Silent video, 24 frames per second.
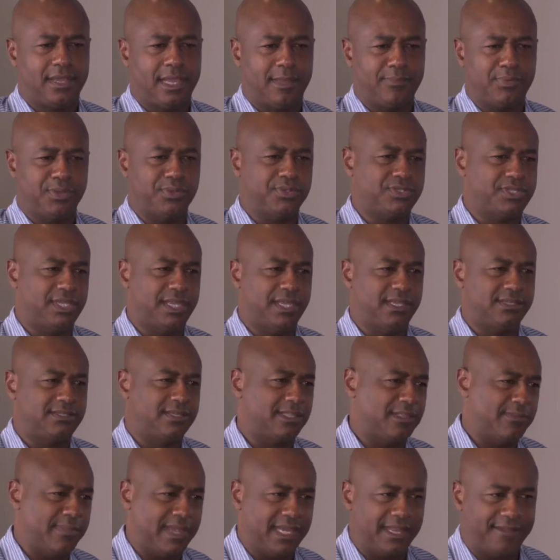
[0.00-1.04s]
abuse
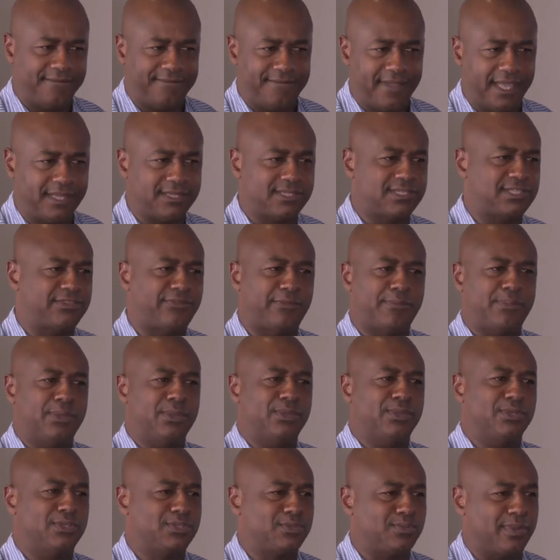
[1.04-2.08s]
is and the many faces of
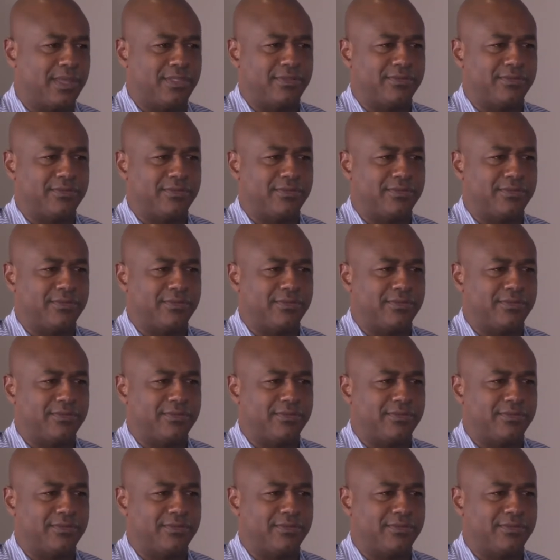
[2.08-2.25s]
abuse,